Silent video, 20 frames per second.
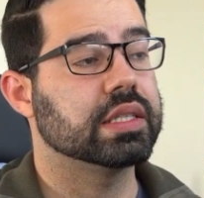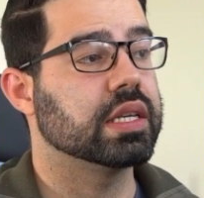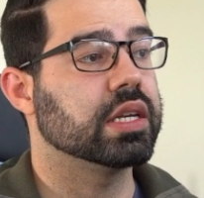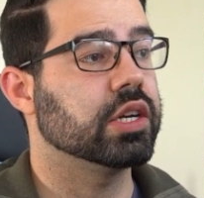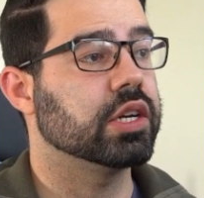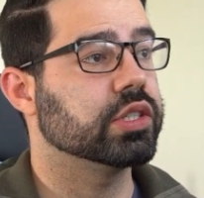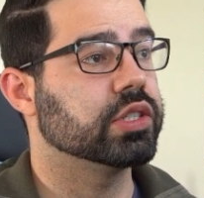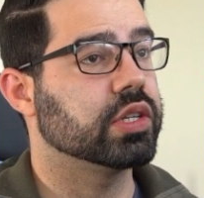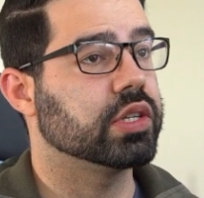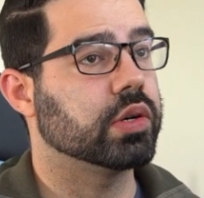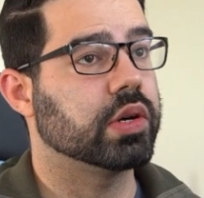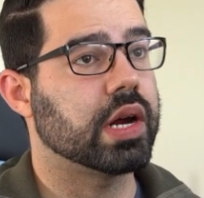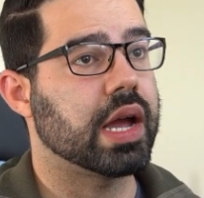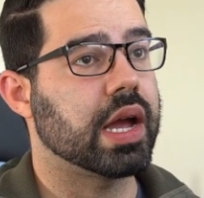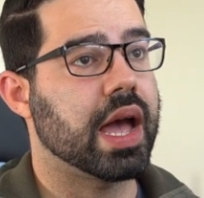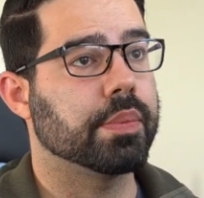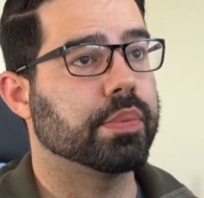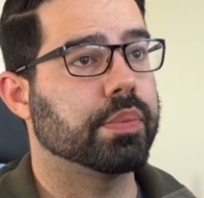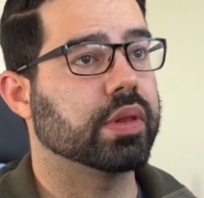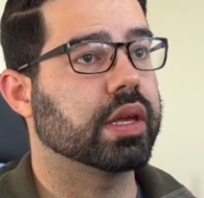Here's their
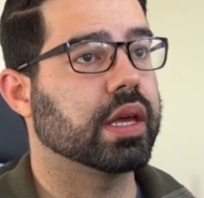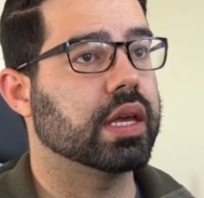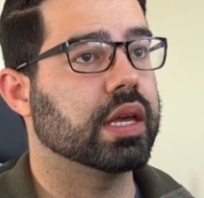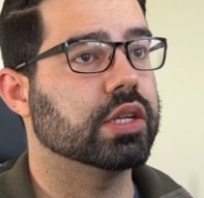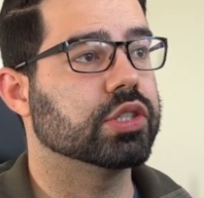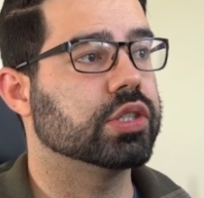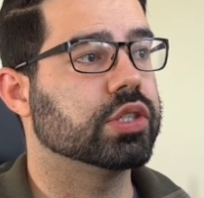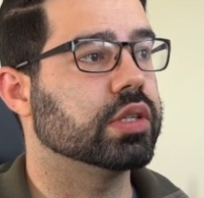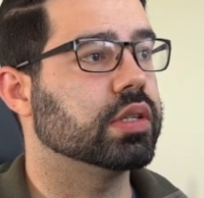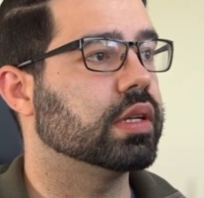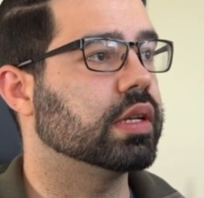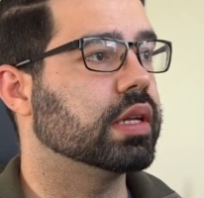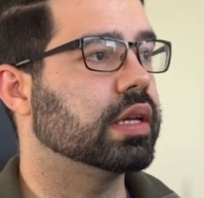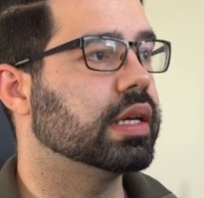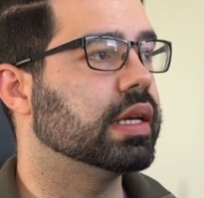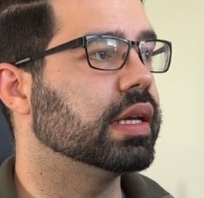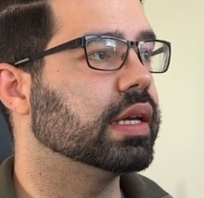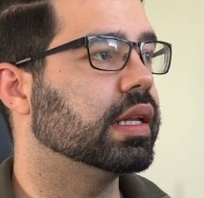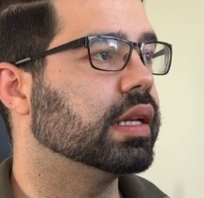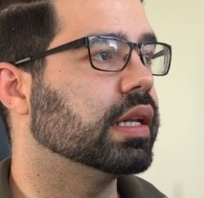application,
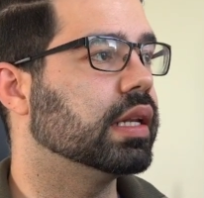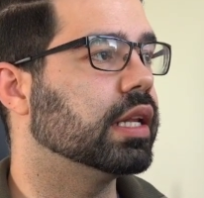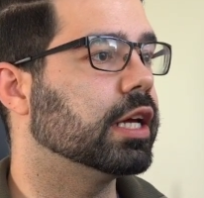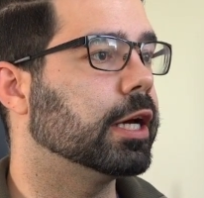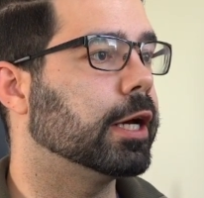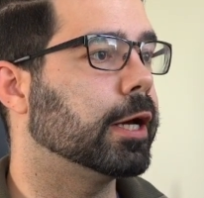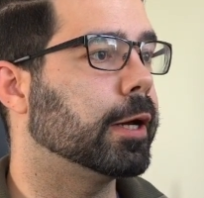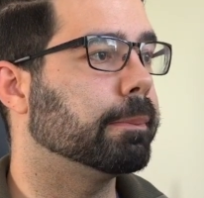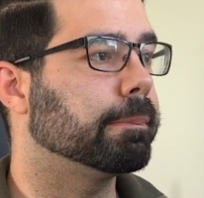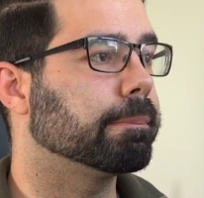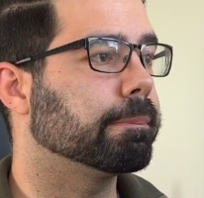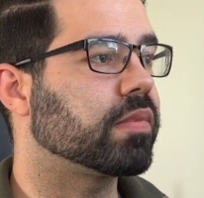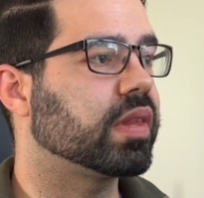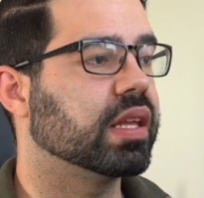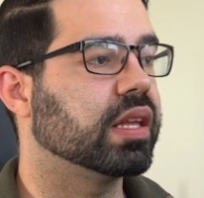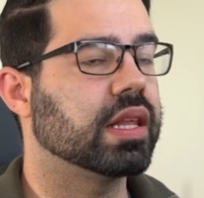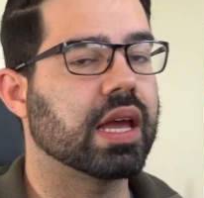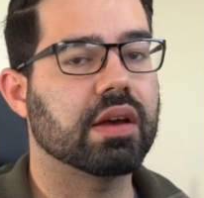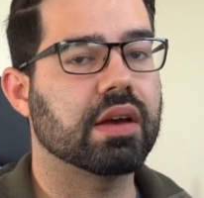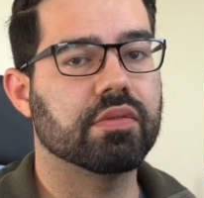and
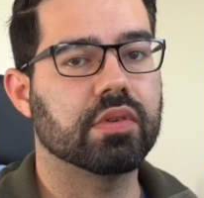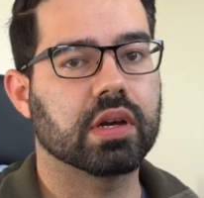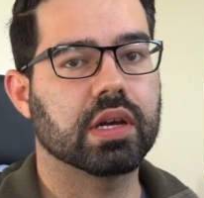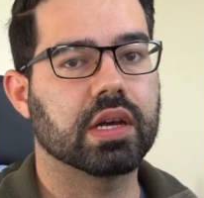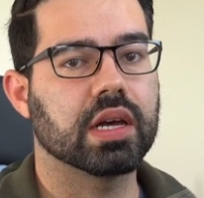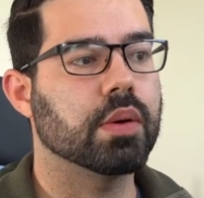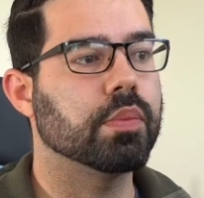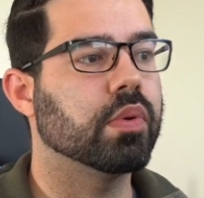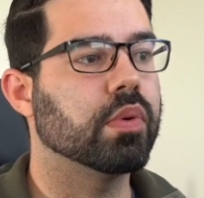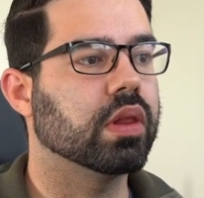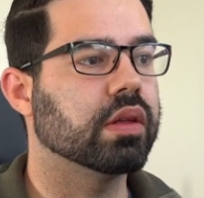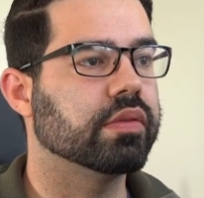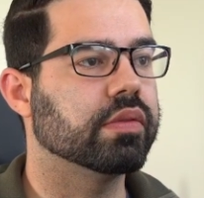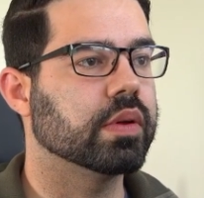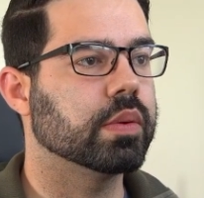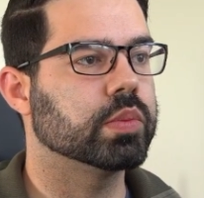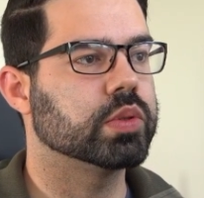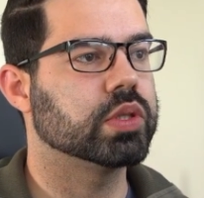they have a couple of them.